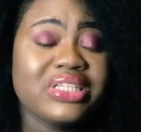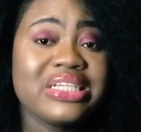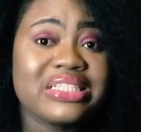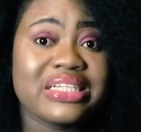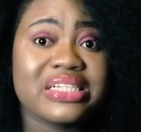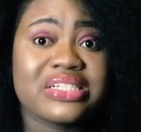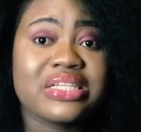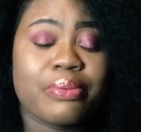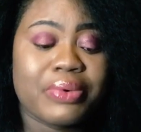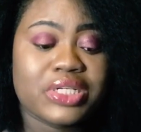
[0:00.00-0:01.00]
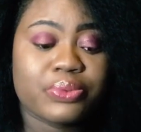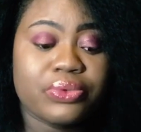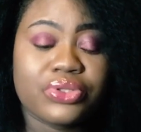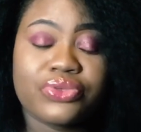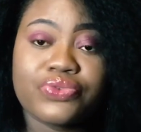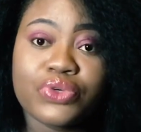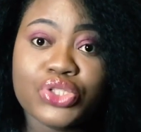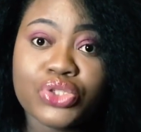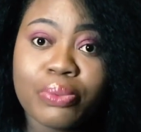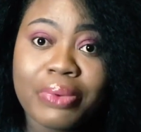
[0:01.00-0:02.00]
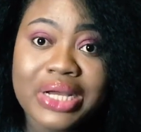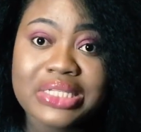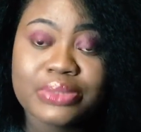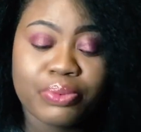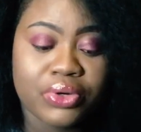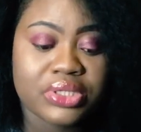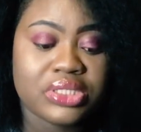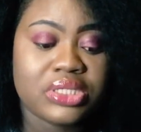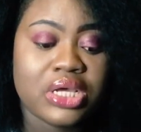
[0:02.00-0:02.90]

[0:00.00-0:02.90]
International passport, photo passport,